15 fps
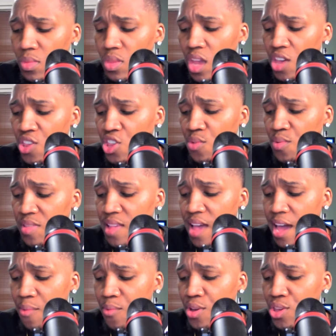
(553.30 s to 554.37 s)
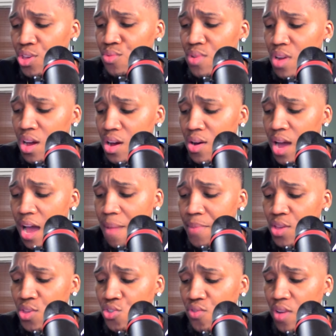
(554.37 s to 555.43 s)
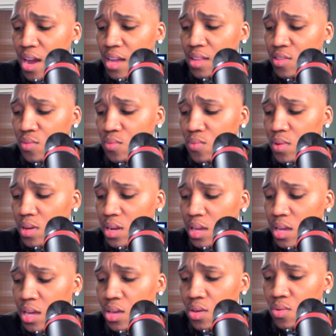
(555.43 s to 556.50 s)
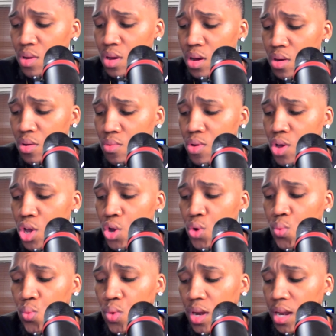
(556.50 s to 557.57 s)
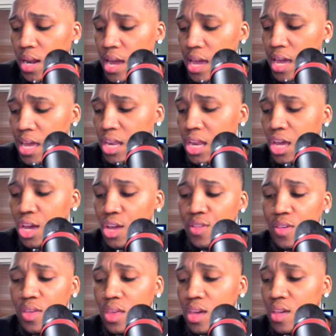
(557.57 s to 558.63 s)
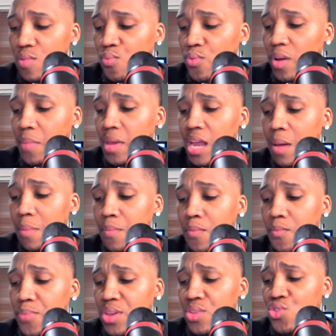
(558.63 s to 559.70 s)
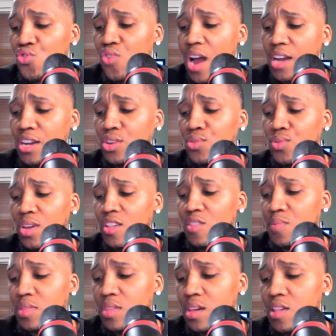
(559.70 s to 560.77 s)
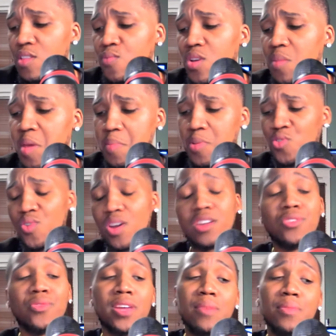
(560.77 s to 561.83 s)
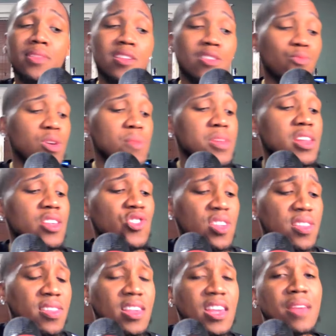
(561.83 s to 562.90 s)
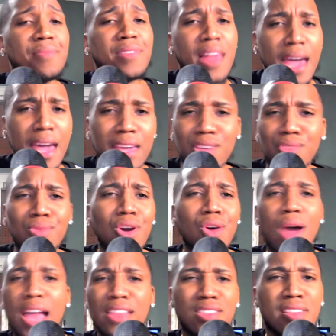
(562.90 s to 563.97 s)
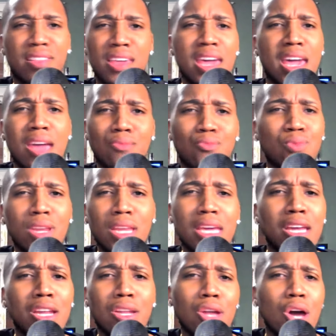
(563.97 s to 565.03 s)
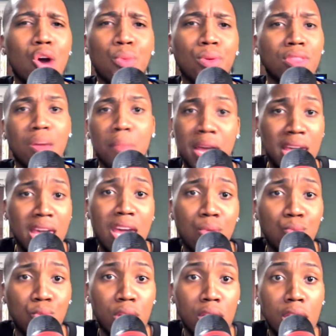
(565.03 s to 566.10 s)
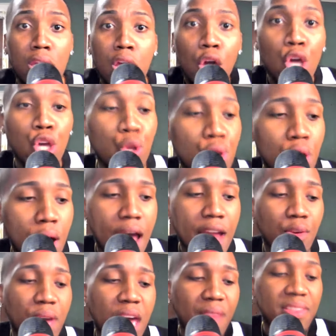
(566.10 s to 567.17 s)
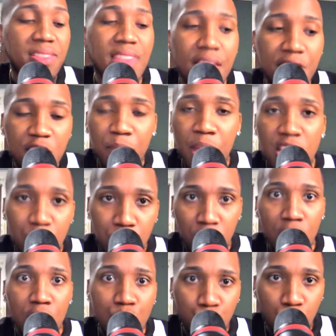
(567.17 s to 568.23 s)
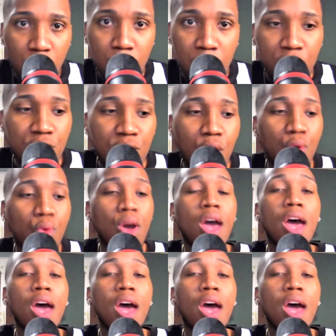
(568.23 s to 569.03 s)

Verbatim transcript: and she was like, Well, you know, I've been trying to really, you know, relate to these women. I've been trying to do this with these women. I've been trying to do that with these women. And it just seems like, you know, I just can't really get along with them. I can't really, you know, I don't have a safe space with these women. So